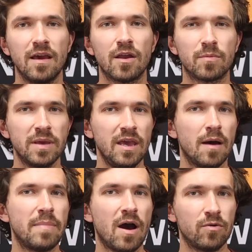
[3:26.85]
It'll be
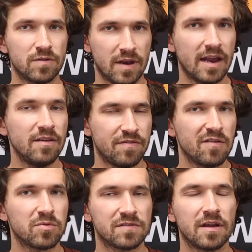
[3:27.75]
about
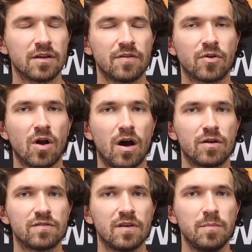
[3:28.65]
95% of your
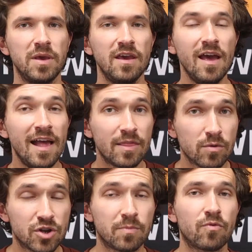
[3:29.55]
auto CP. Then we'll
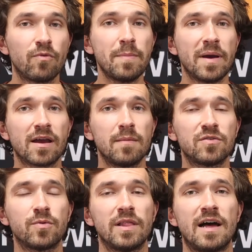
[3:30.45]
jump right back up
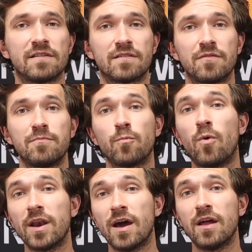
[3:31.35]
to a last
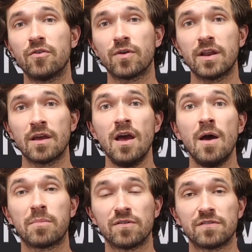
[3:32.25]

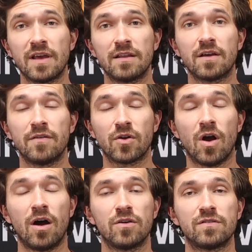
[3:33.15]
100% of your
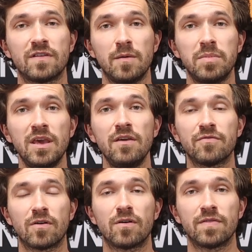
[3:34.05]
auto CP
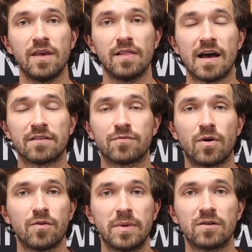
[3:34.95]
for the last
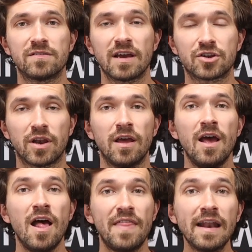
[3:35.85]
400 meter section.
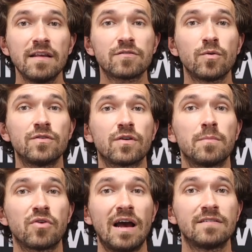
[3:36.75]
That is going to
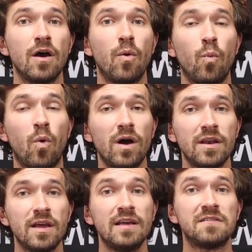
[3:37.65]
comprise
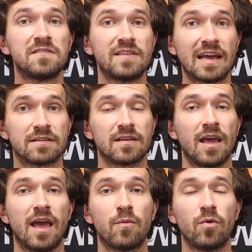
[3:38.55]
1 set,
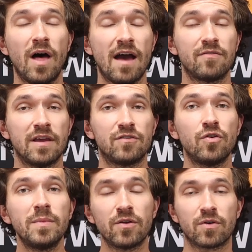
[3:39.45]
and we'll have a
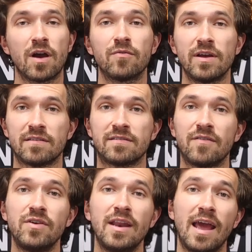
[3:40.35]
2-minute recovery at
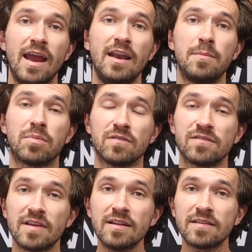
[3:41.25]
70 to
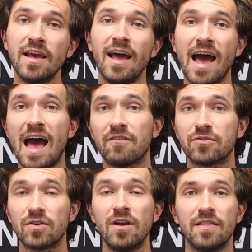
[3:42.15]
80%
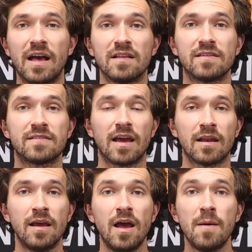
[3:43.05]
after that
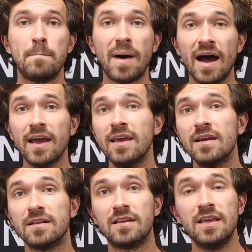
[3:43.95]
set. By
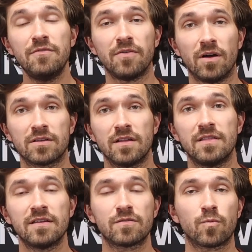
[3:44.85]
default,
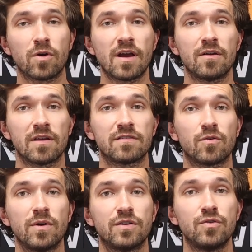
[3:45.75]
this workout is
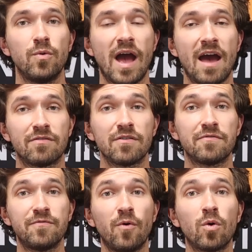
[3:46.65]
going to have
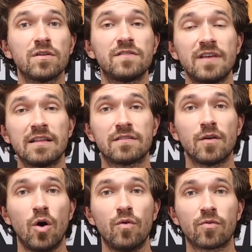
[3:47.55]
4 sets
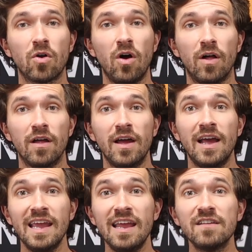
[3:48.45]
overall.
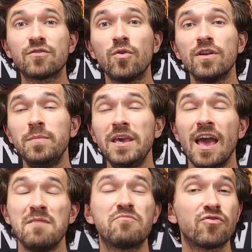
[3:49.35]
It is going to
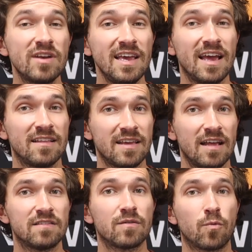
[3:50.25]
be a pretty
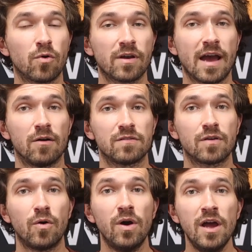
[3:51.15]
intense workout,
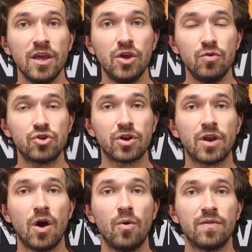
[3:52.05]
so you should
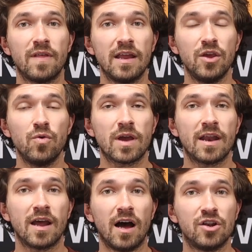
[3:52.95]
know that you
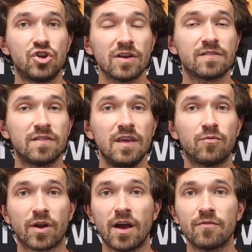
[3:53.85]
can adjust the
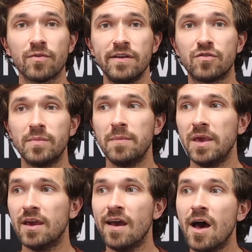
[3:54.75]
recovery to
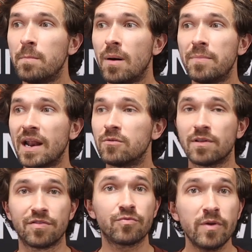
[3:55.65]
maybe bump it out
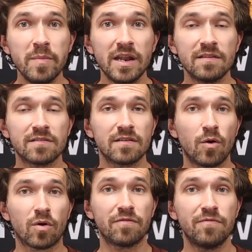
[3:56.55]
to 3 minutes
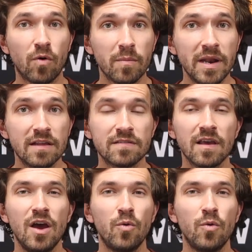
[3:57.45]
or 4 minutes.